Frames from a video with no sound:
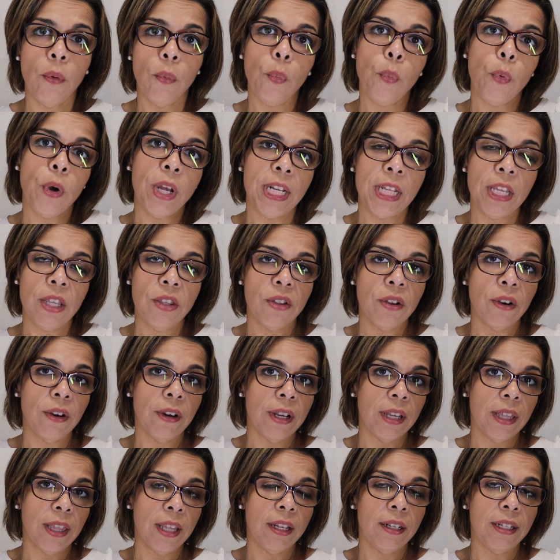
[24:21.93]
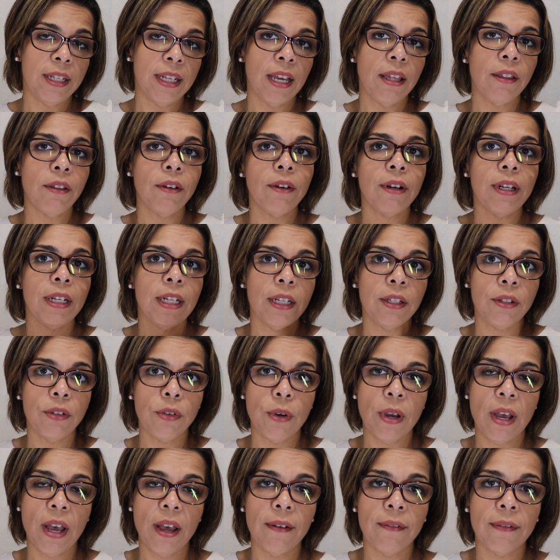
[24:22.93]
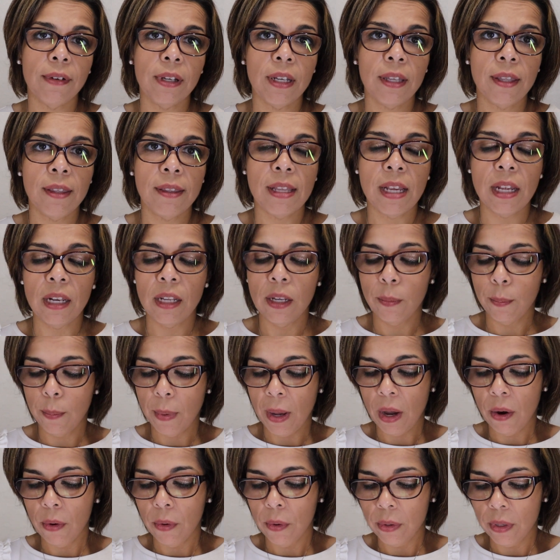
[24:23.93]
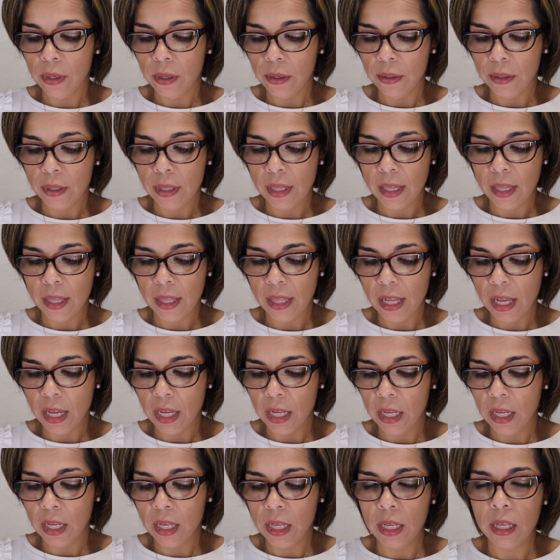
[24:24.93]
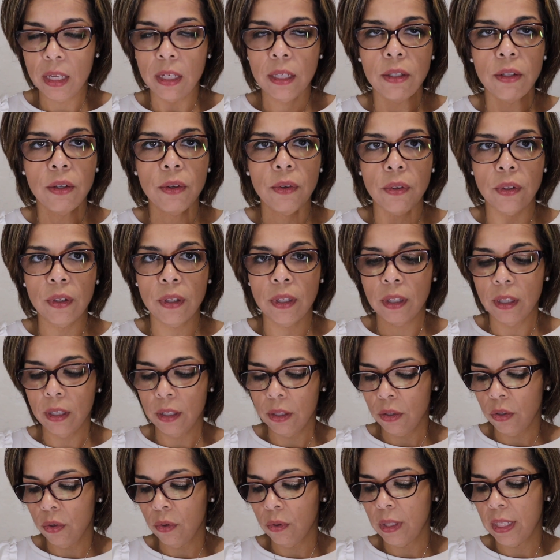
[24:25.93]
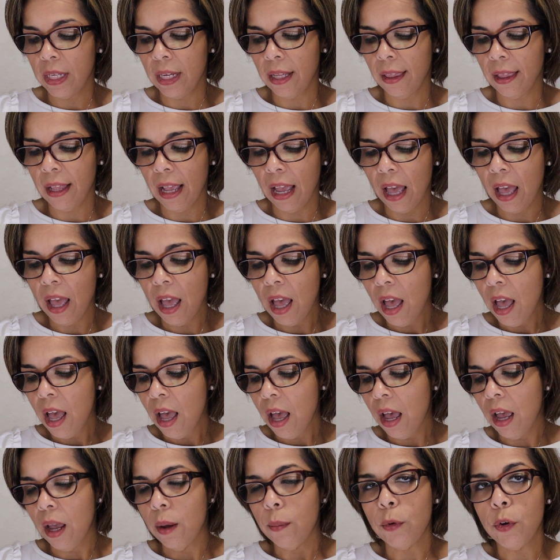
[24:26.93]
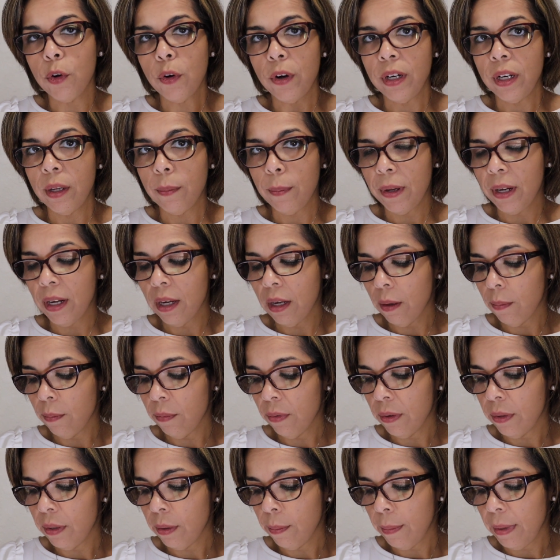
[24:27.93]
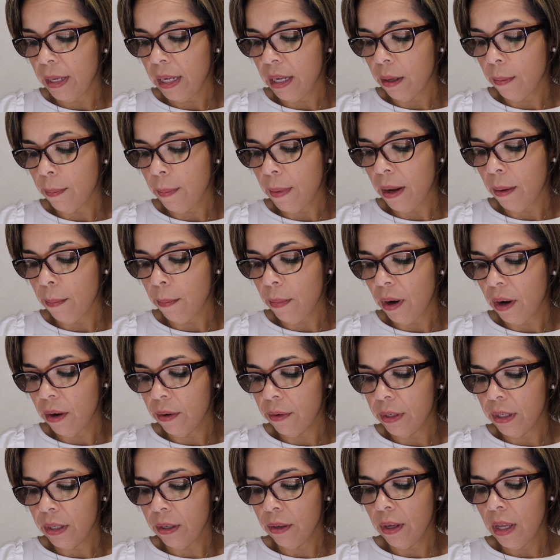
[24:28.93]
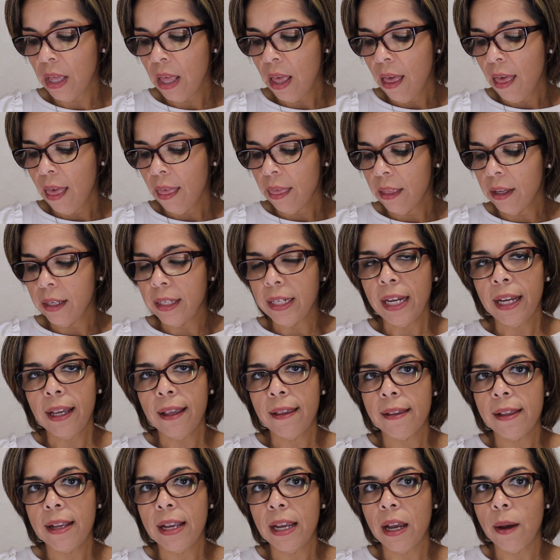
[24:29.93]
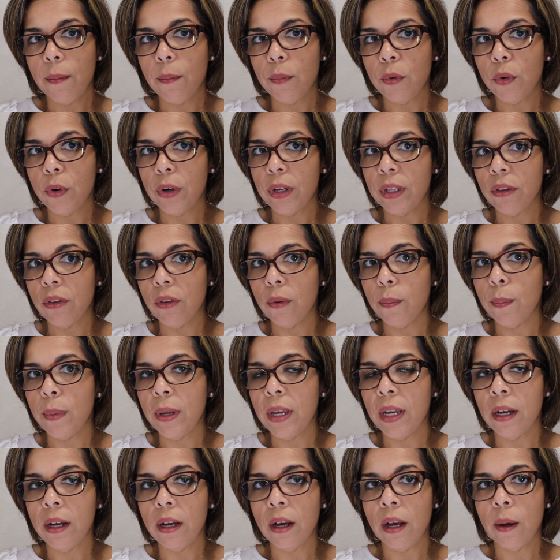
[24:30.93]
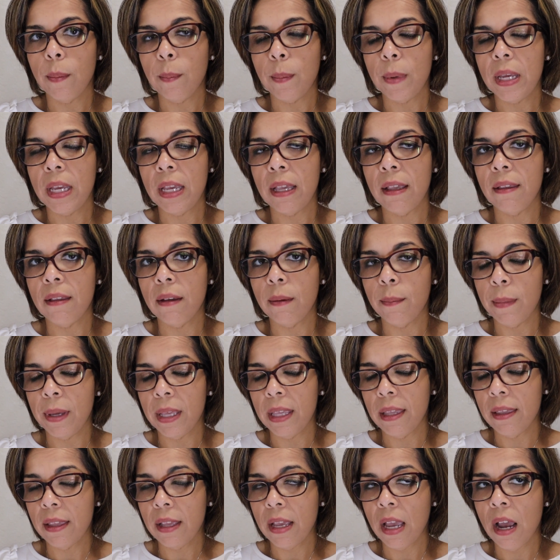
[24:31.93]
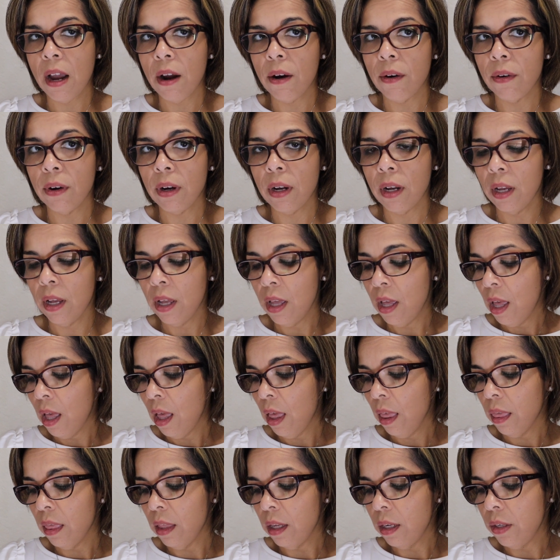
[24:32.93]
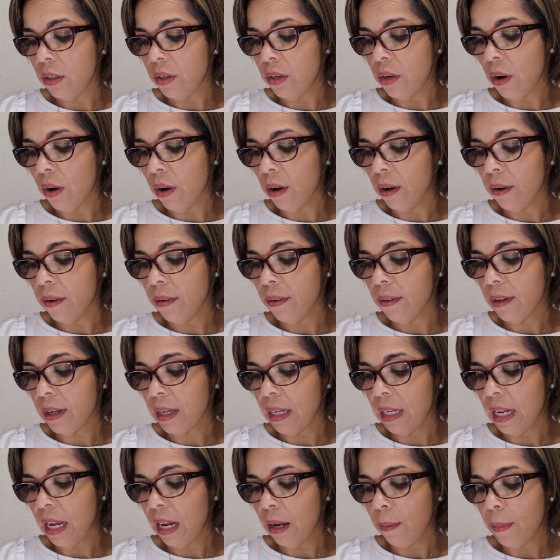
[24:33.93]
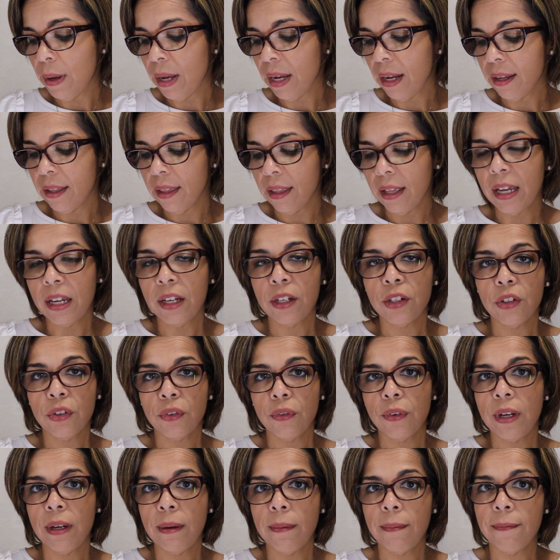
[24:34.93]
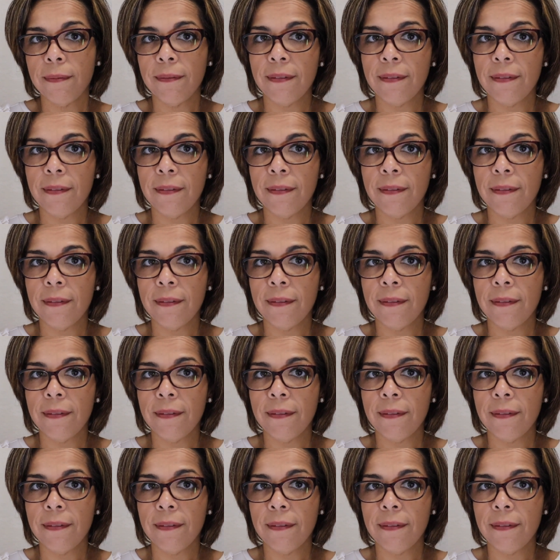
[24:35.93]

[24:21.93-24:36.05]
One is darker than the other, and then you have a setting powder to set it in. Those are the 2 things that I'm going to pick up from the Makeup by Mario. The next thing I'm going to pick up is a mascara, the Nars Climax Extreme